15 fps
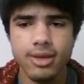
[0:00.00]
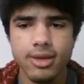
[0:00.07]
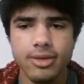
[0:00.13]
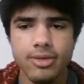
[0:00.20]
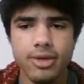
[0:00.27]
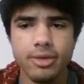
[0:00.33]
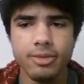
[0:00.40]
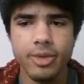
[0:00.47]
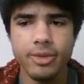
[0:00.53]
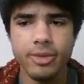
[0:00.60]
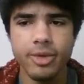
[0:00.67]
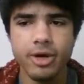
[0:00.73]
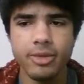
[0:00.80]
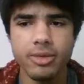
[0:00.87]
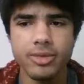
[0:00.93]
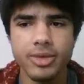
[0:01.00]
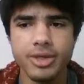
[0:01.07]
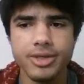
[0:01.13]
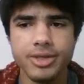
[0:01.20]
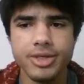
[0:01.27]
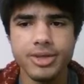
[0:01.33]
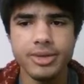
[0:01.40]
like my mom,
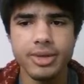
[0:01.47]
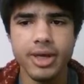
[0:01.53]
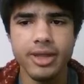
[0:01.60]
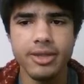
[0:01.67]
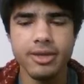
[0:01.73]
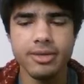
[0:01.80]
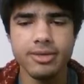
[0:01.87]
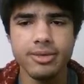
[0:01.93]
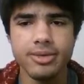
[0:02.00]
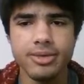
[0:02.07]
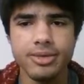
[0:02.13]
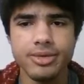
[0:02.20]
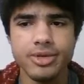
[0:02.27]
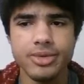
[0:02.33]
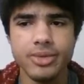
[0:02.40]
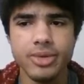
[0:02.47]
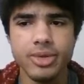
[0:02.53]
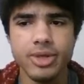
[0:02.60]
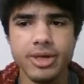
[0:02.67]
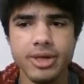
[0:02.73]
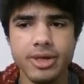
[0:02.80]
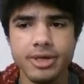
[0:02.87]
I think she
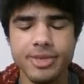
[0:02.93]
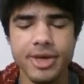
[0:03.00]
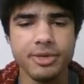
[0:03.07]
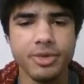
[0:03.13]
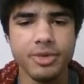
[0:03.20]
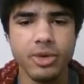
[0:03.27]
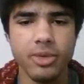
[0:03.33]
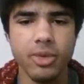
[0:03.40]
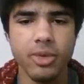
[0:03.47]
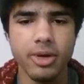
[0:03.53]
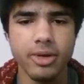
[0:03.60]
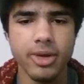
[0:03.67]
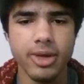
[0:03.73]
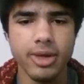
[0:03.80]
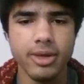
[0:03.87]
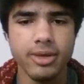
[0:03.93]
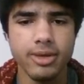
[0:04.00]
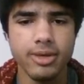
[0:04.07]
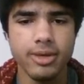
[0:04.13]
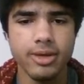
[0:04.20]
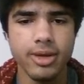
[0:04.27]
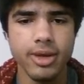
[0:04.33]
really didn't expect me to want to like
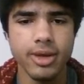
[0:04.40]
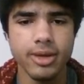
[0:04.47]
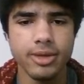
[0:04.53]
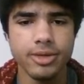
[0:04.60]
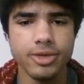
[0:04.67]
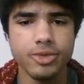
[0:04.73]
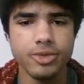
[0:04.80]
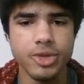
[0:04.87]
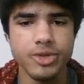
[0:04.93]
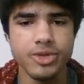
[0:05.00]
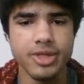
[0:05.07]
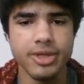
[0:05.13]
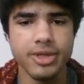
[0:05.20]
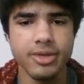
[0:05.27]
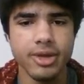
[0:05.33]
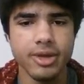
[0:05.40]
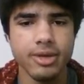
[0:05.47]
do music and like